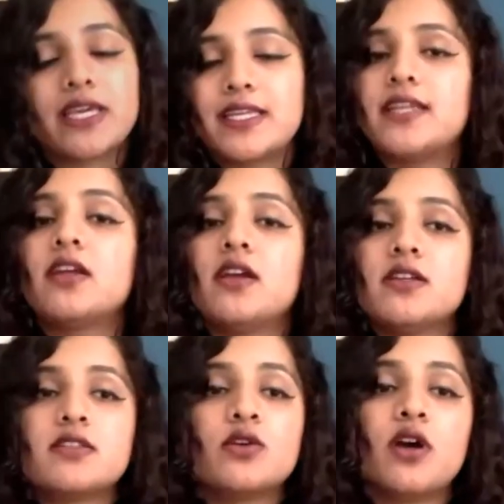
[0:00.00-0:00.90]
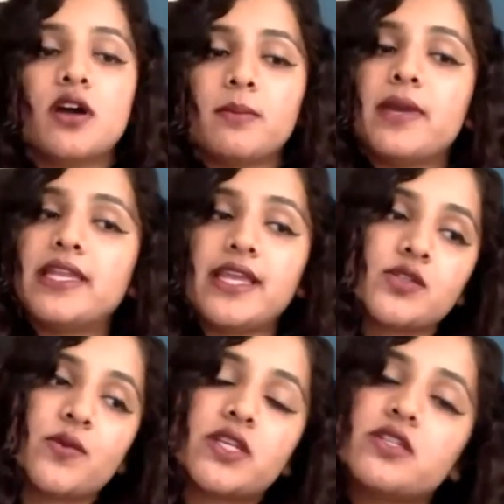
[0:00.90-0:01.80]
Okay, great. So my
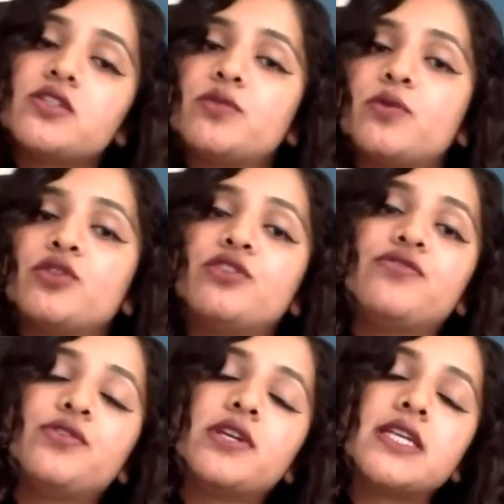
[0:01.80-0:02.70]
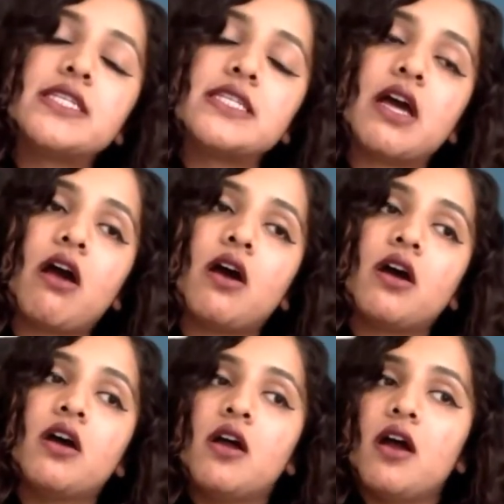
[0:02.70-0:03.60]
next question to both of you is,
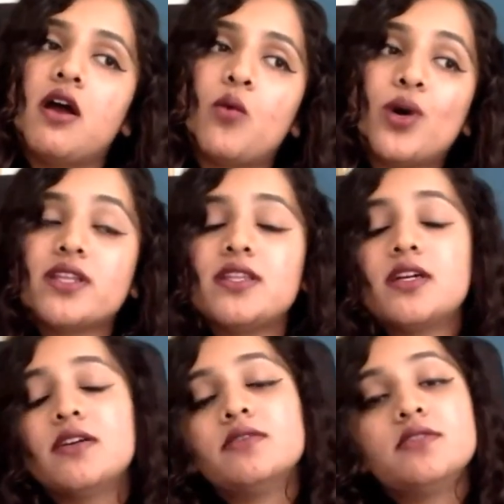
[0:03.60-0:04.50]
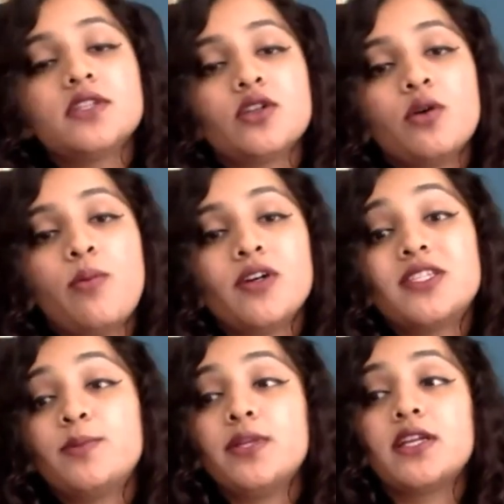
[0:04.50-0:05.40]
what are the
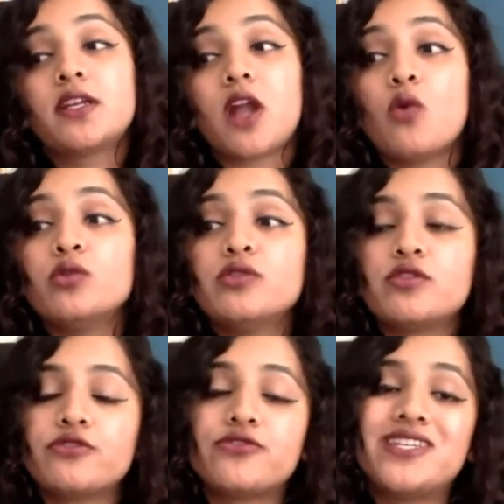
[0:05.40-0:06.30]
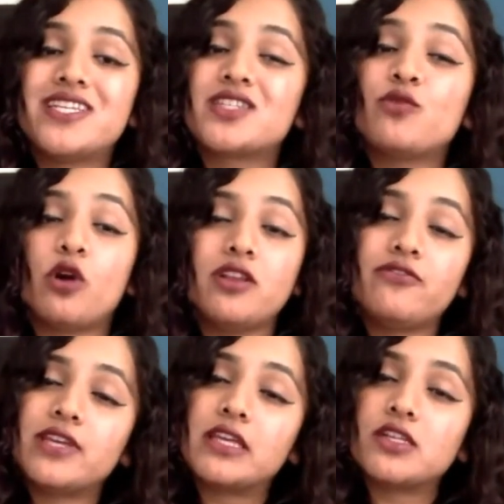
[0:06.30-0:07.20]
possible grounds of
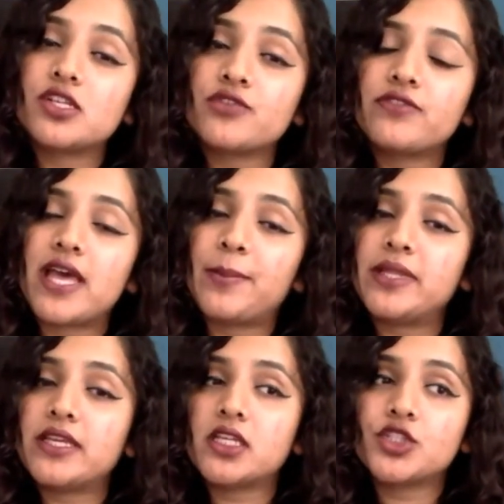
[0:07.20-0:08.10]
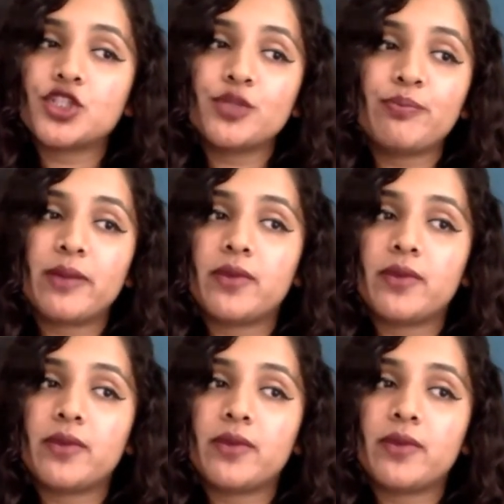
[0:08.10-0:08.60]
disqualification of the application?